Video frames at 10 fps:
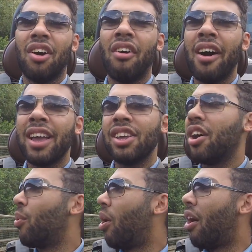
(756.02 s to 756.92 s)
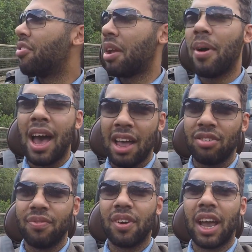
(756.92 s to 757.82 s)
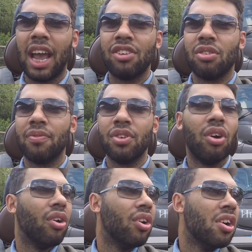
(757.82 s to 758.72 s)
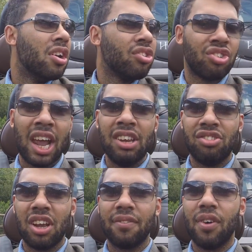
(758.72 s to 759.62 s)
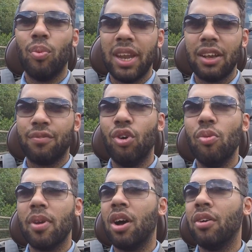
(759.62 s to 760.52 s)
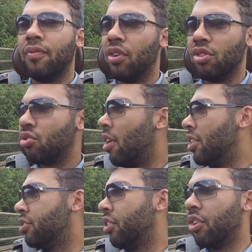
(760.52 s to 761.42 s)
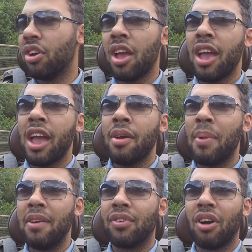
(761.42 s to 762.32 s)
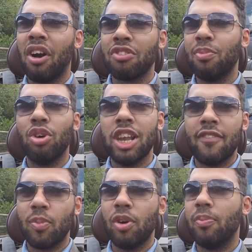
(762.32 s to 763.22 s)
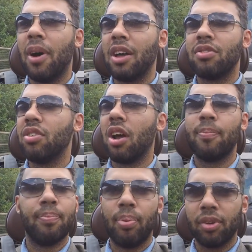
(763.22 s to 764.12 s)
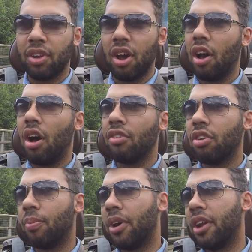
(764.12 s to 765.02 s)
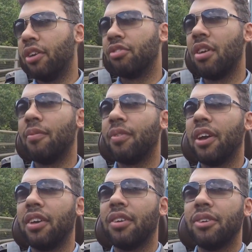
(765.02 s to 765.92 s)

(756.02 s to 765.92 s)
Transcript: you know what, I take my hat off for Caterham for not changing the winning formula, for trying to make the cars more livable by, you know, putting a hardtop on it or something,